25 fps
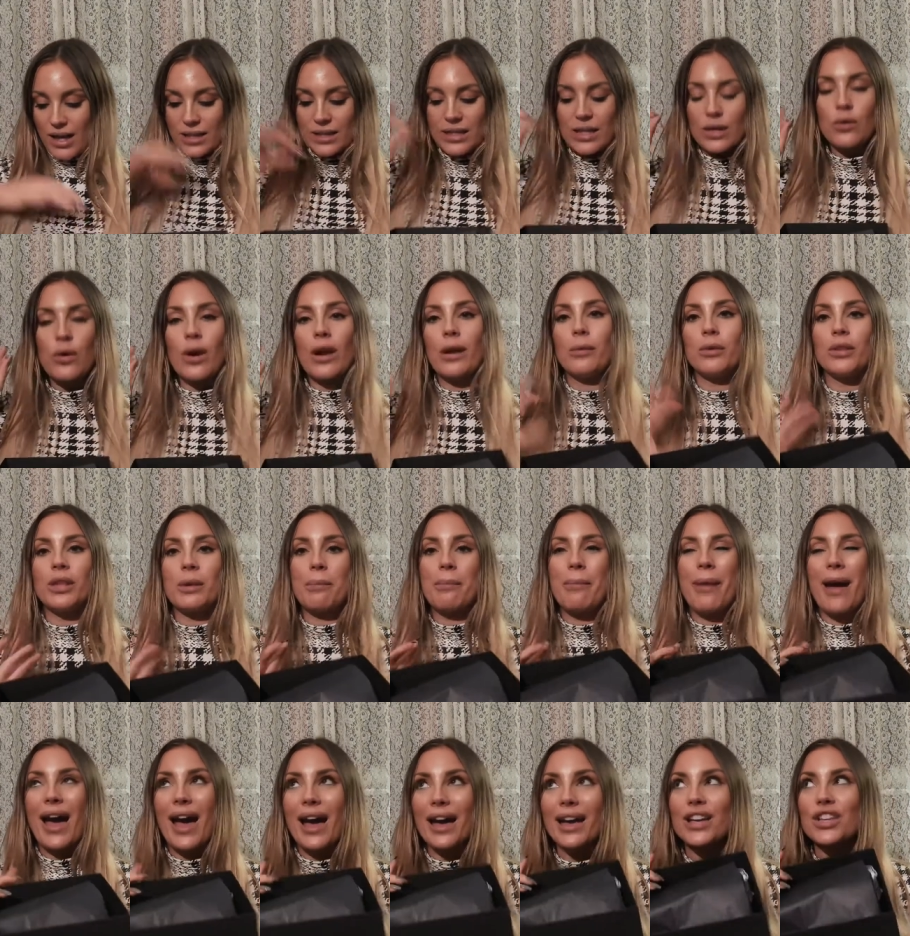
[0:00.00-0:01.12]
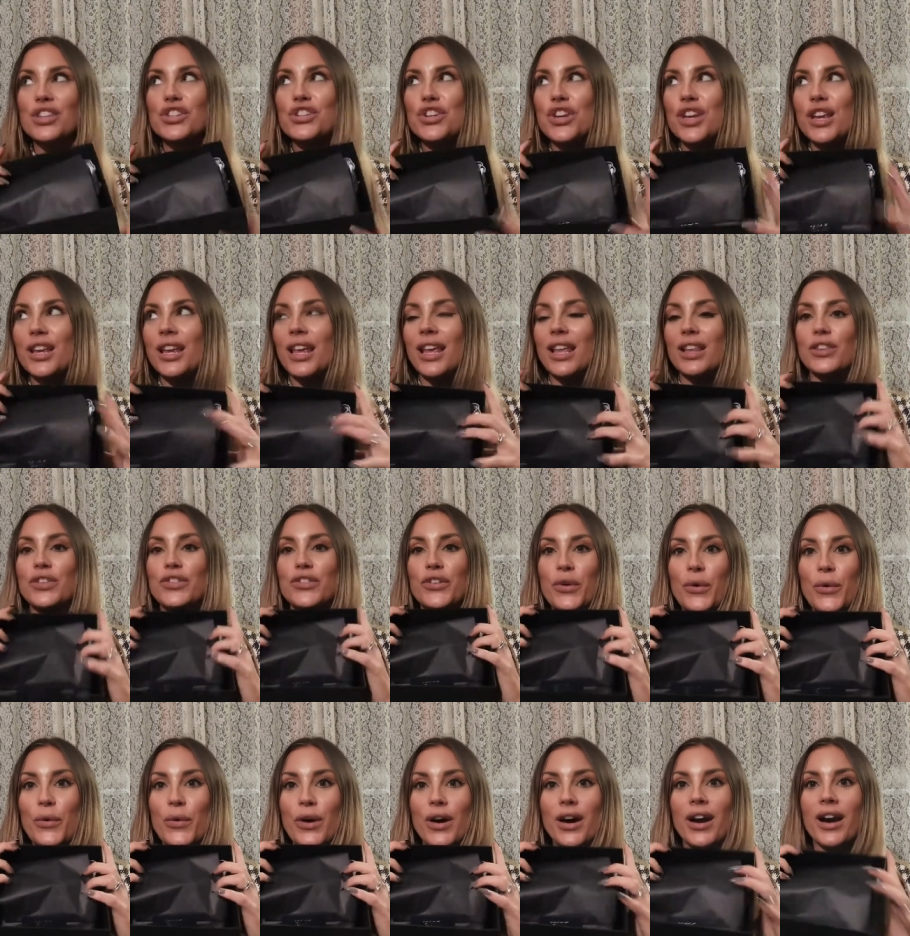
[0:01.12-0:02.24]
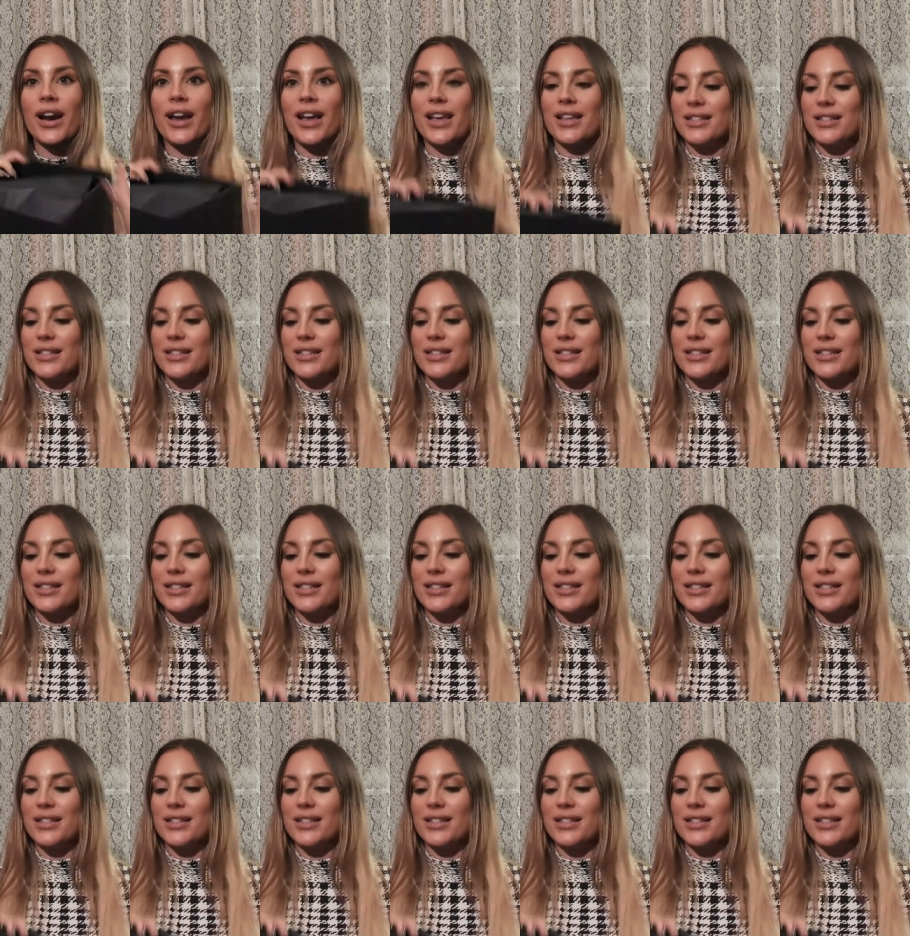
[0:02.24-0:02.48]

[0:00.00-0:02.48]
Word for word: it's incredible the packaging in dior